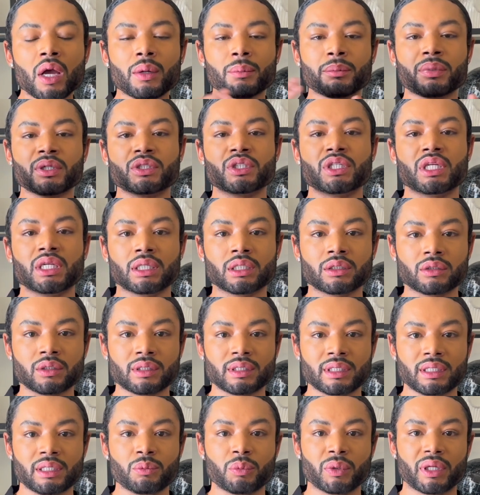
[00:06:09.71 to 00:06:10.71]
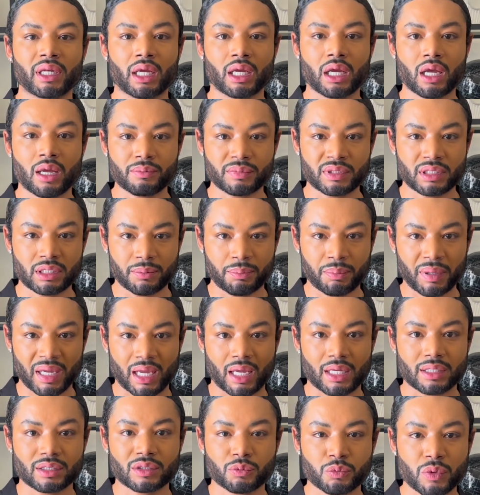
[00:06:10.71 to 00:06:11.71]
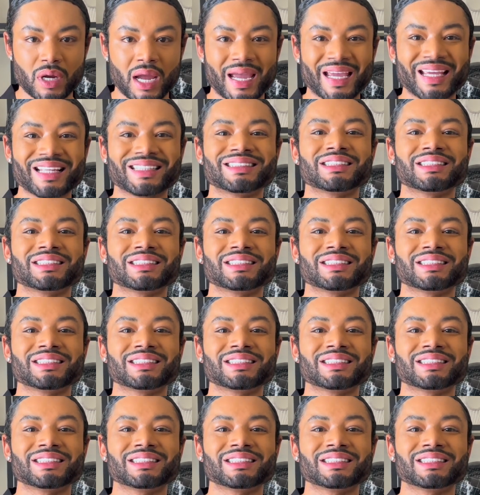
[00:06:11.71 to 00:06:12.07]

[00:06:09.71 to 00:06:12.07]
particularly when it comes to pants, right?